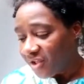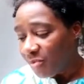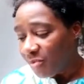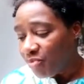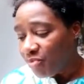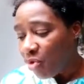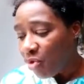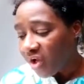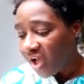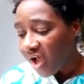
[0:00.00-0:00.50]
The
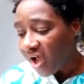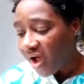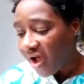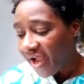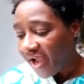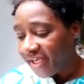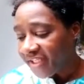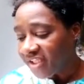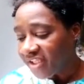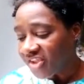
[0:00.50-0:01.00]
more
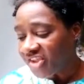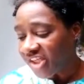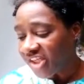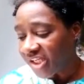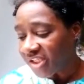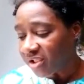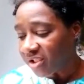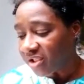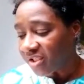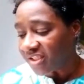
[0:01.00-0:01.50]
kind and
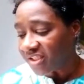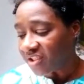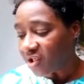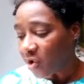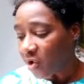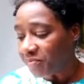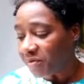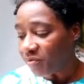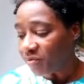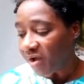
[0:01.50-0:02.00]
gentle a
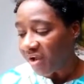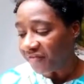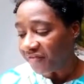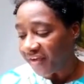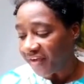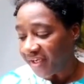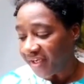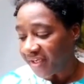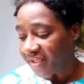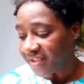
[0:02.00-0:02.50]
soul midwife
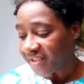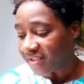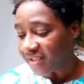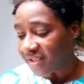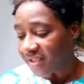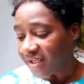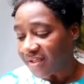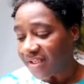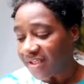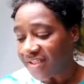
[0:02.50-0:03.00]
is,
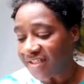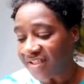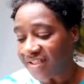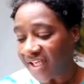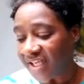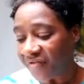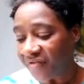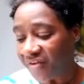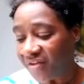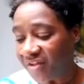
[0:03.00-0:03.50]
the
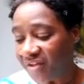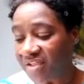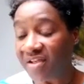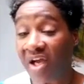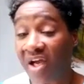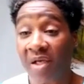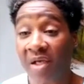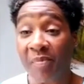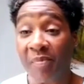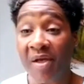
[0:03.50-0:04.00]
safer the
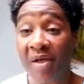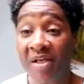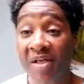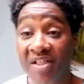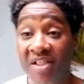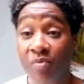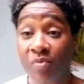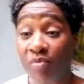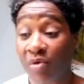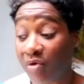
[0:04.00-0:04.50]
dying
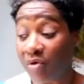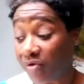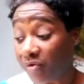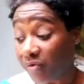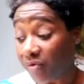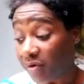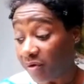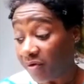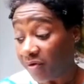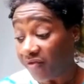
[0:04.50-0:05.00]
person will
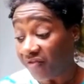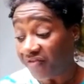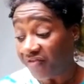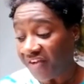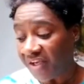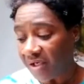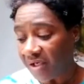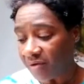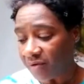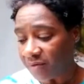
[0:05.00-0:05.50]

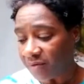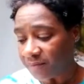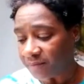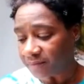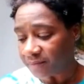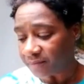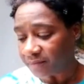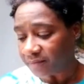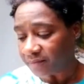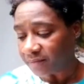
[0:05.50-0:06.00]
feel.
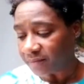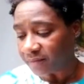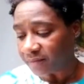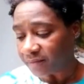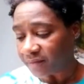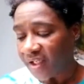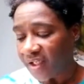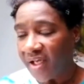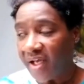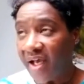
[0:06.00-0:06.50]

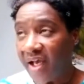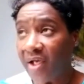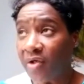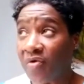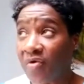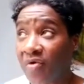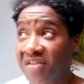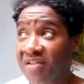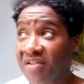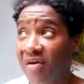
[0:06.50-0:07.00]
And
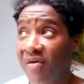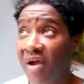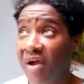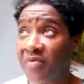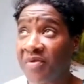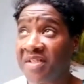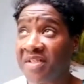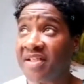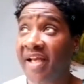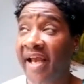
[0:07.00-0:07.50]
also I
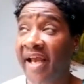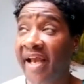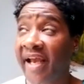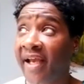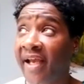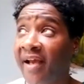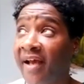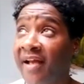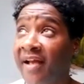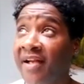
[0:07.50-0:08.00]
would
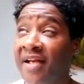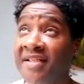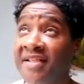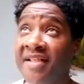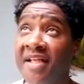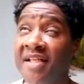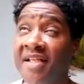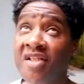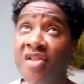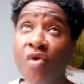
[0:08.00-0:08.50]
say, and I
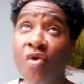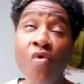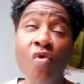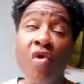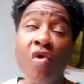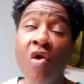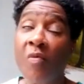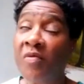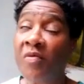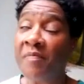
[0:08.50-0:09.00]
say this to all
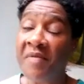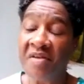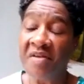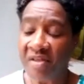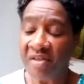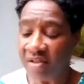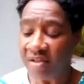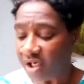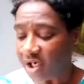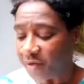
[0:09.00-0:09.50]

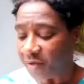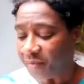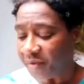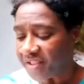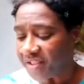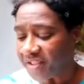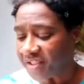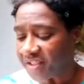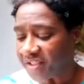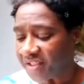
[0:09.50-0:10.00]
complementary
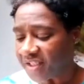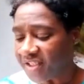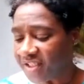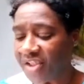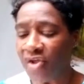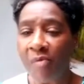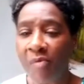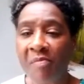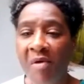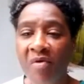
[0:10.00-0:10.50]
therapists,
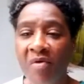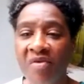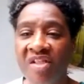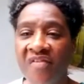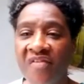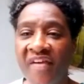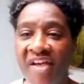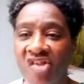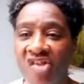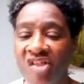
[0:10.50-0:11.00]
consider your
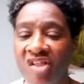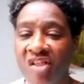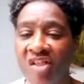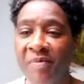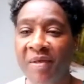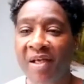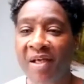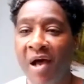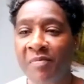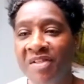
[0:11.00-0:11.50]
motivation
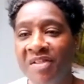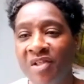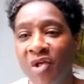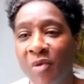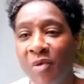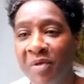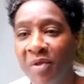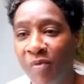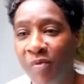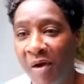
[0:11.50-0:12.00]
to become a
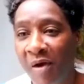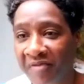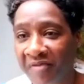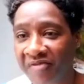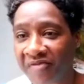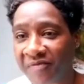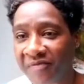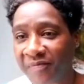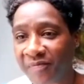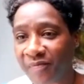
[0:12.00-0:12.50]
soul
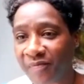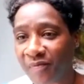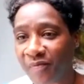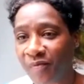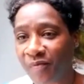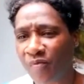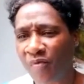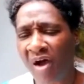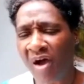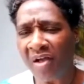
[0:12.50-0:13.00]
midwife.
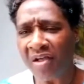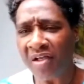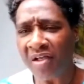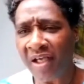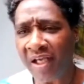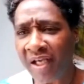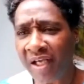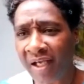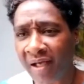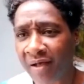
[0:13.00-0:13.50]
Why are you
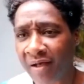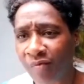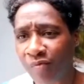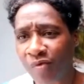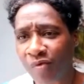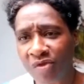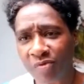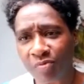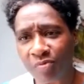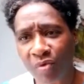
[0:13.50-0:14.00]
here?
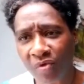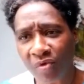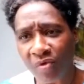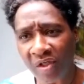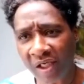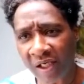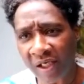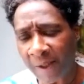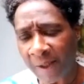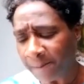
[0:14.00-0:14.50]
What's brought
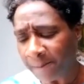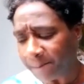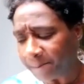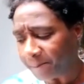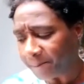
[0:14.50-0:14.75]
you here?